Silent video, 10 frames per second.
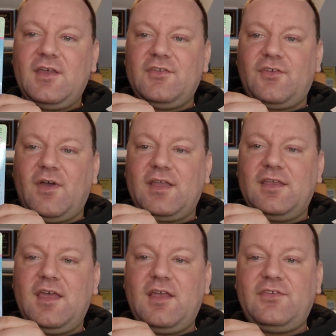So I
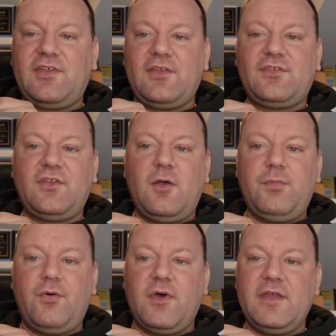guess at some
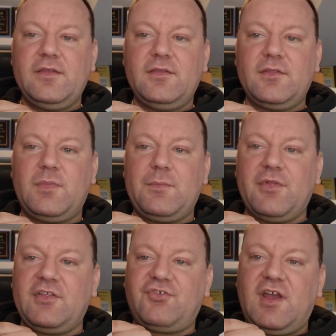point, the
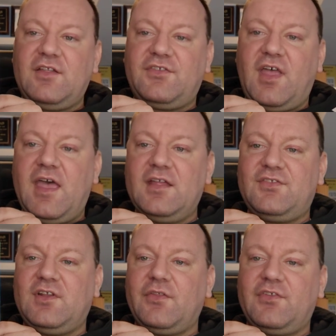people at Trans
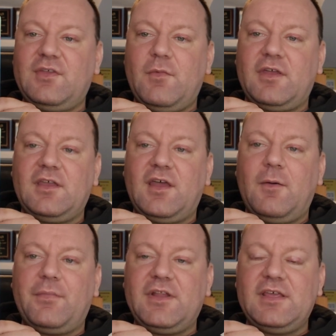Science, the Sea Monkey
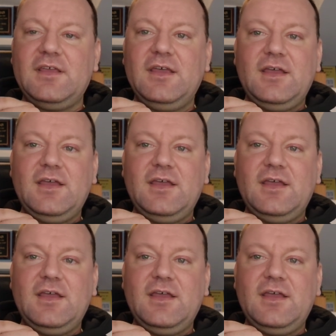Company,